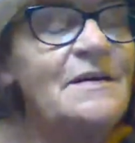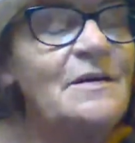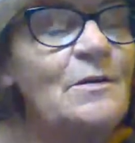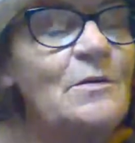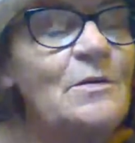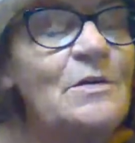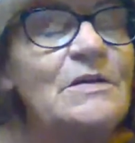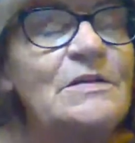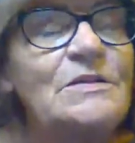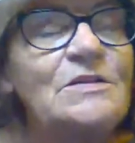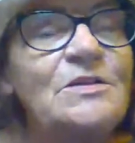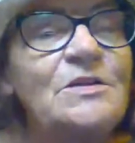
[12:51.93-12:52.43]
It
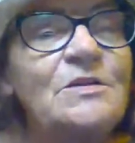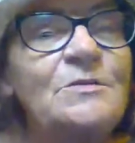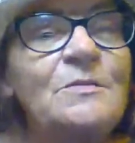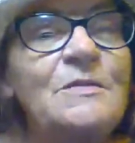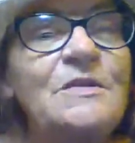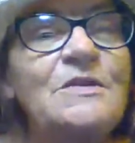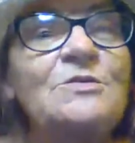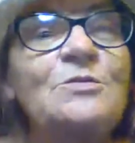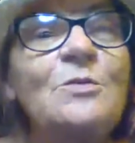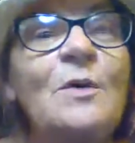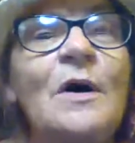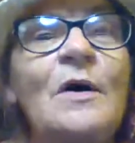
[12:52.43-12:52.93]
only took
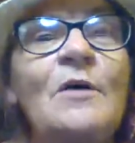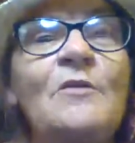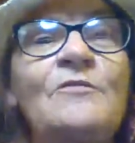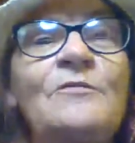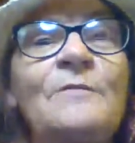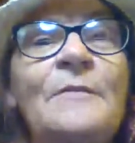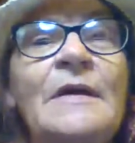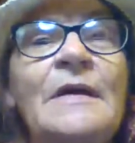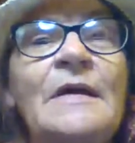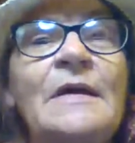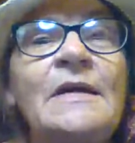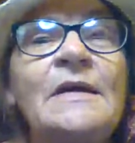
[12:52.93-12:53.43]
me 12
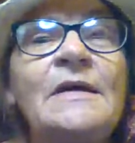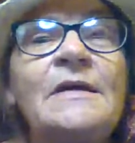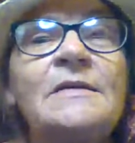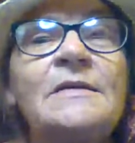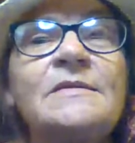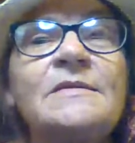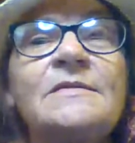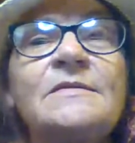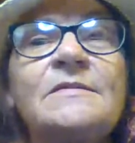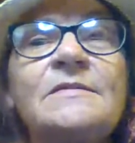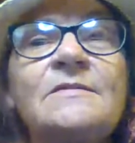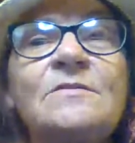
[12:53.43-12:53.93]

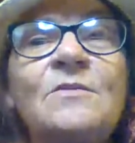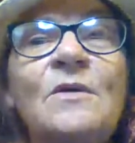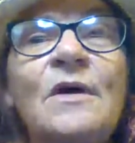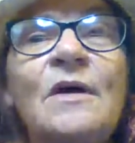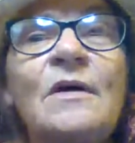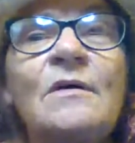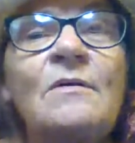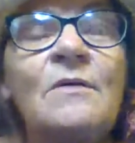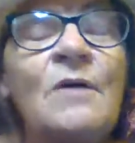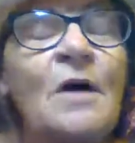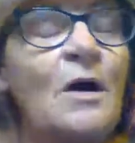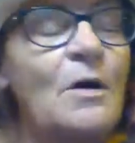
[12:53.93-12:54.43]
minutes.
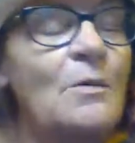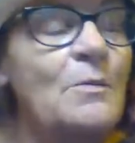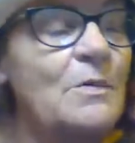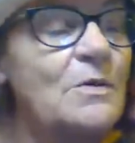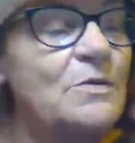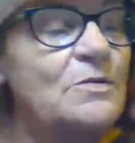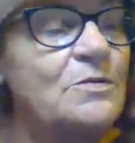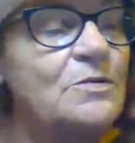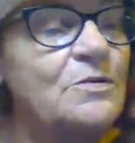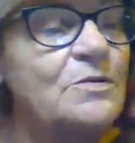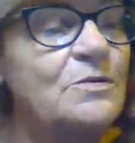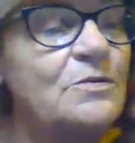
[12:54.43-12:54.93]
Well,
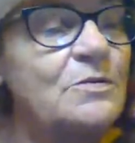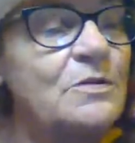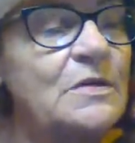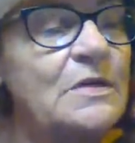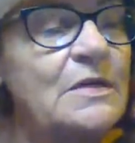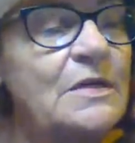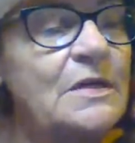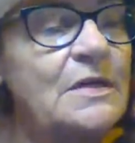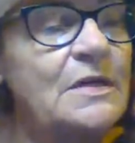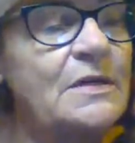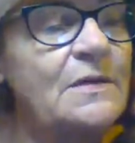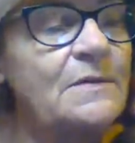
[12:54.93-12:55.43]
almost
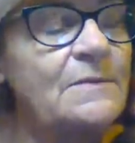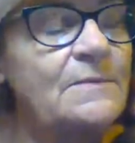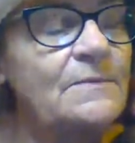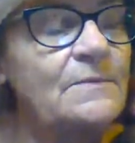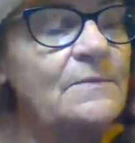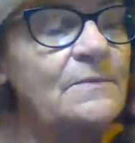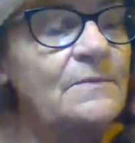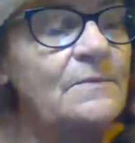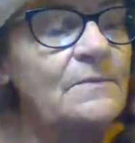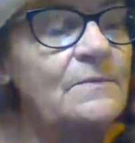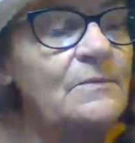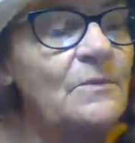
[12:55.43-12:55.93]
13.
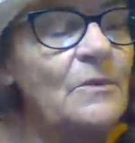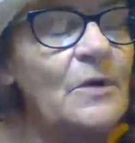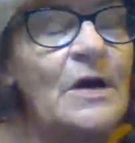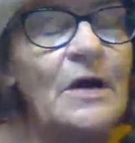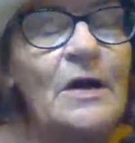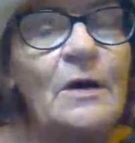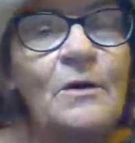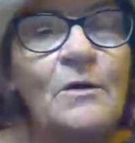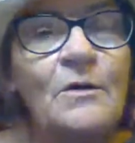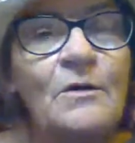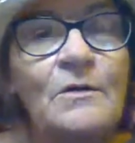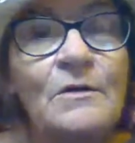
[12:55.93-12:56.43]

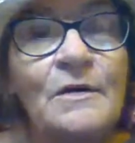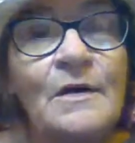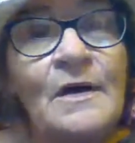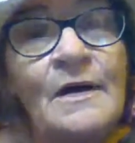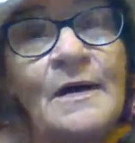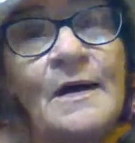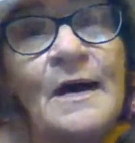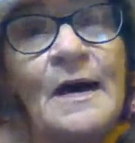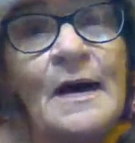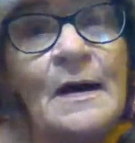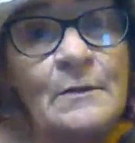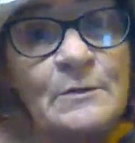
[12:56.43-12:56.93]
Well,
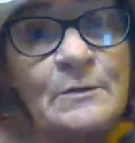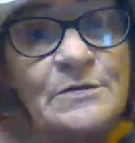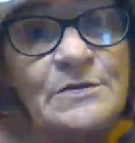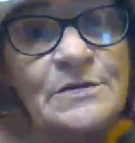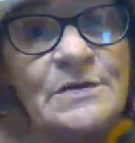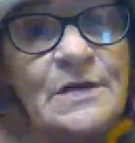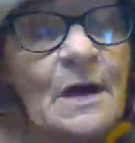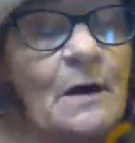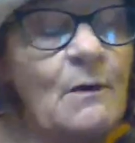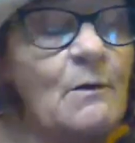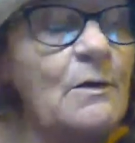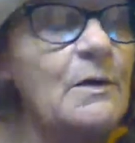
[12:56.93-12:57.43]
I was
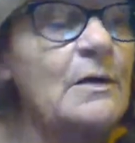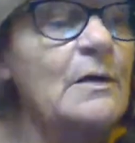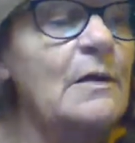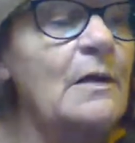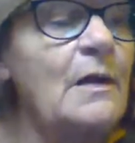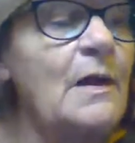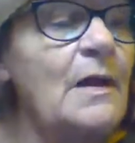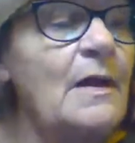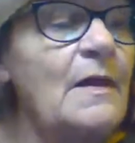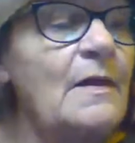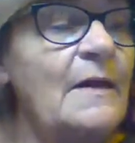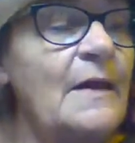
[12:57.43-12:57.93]
talking a
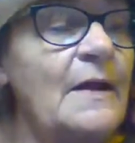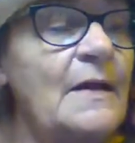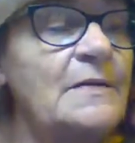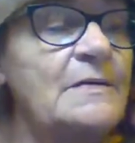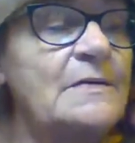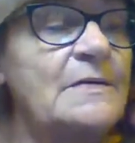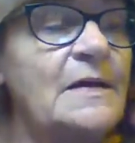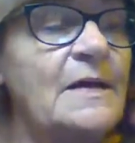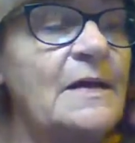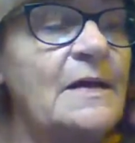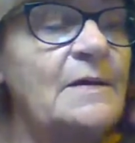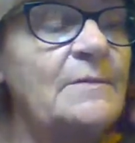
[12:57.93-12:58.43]
lot that
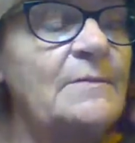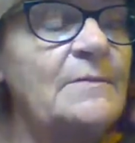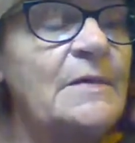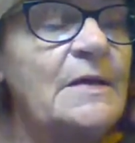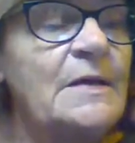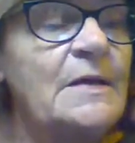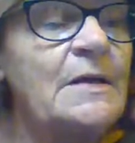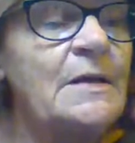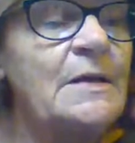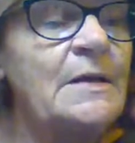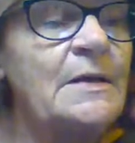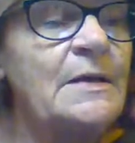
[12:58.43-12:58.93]
time.
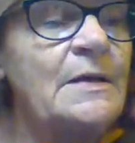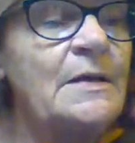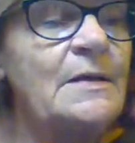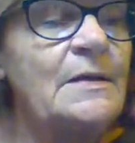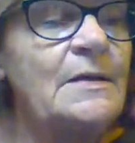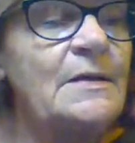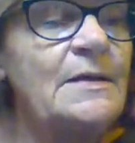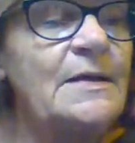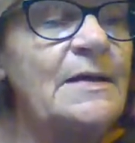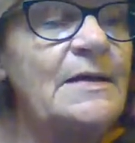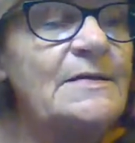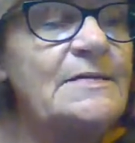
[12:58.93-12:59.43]

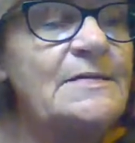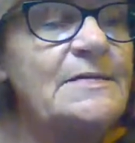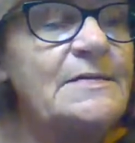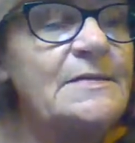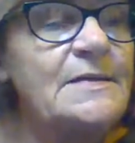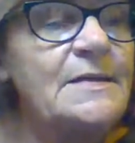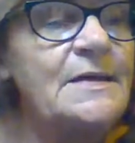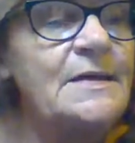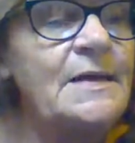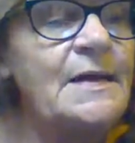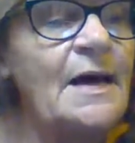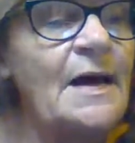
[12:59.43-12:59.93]
Let's
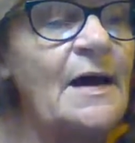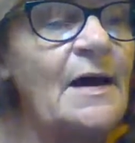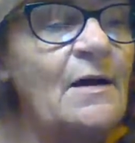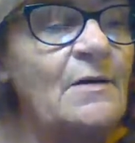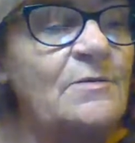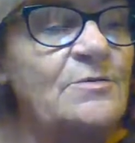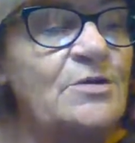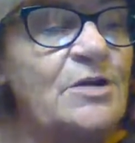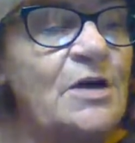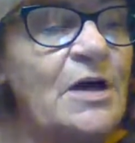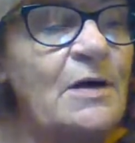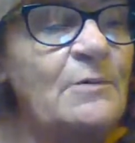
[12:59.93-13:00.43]
see
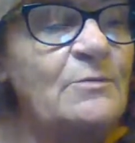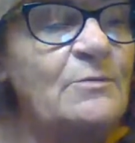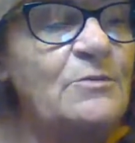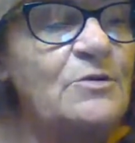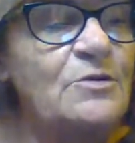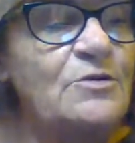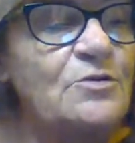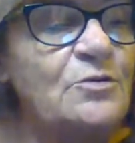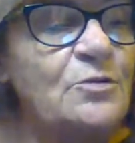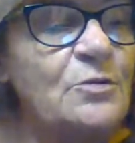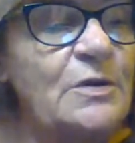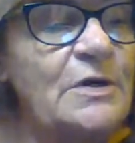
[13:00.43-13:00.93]
how
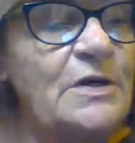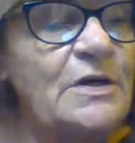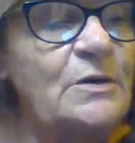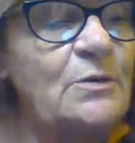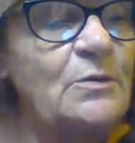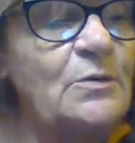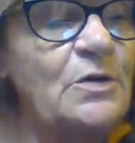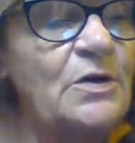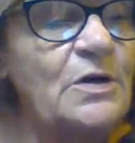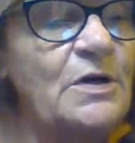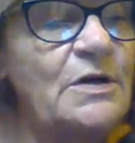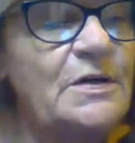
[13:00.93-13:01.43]
chapter
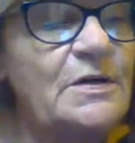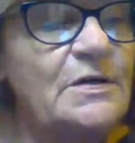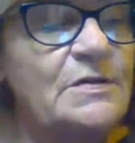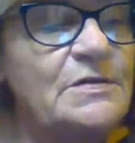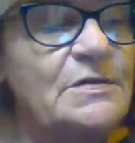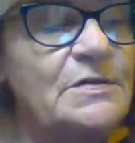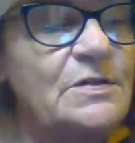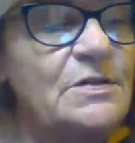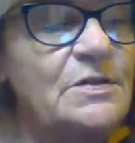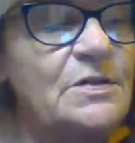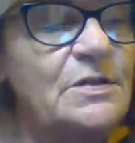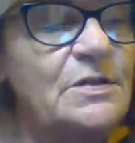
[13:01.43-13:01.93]
21 is